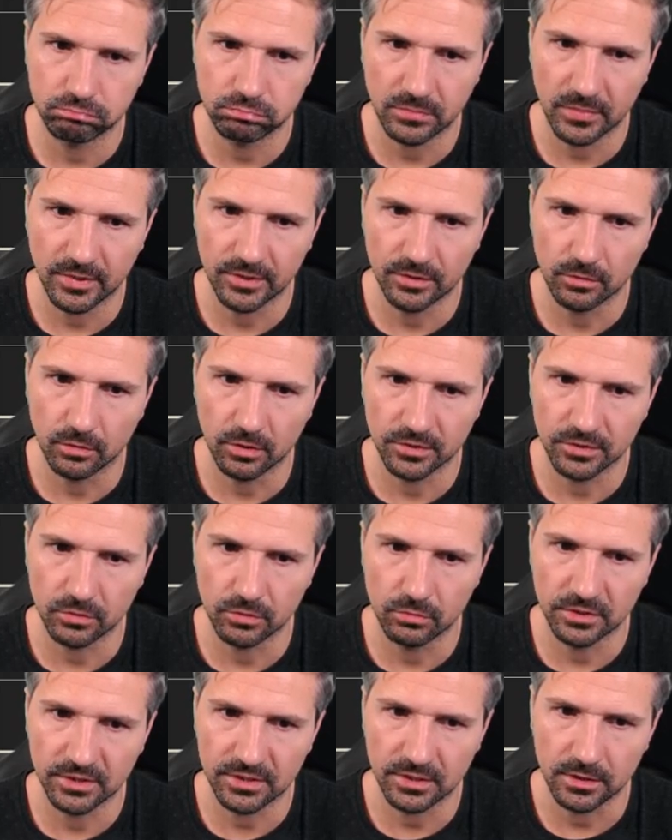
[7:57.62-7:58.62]
And you're also
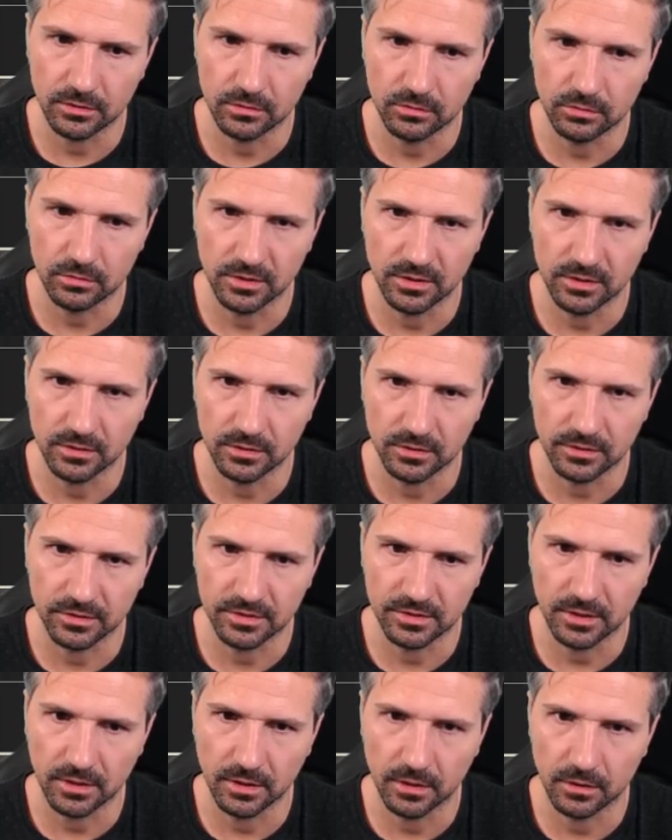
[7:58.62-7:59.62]
risking to kill
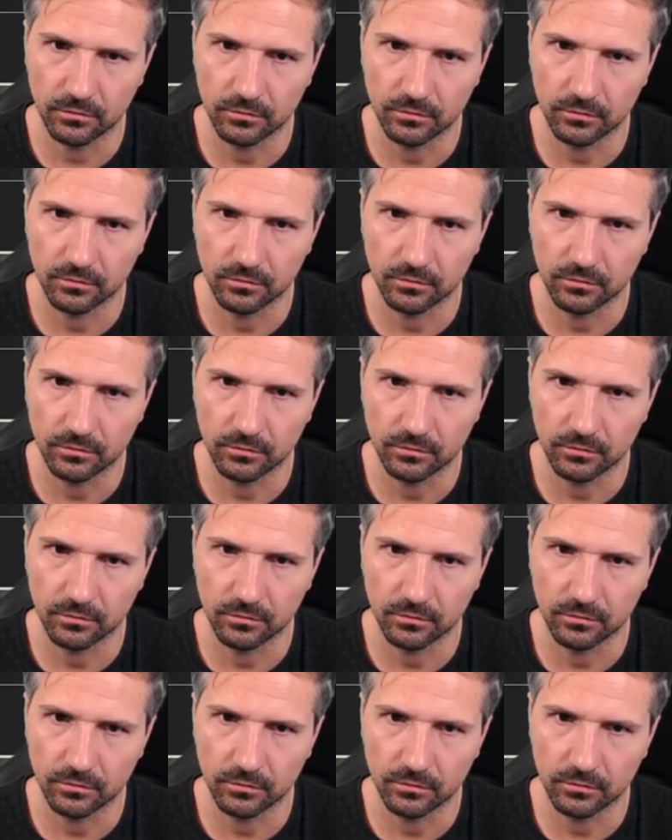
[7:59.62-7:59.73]
yourself.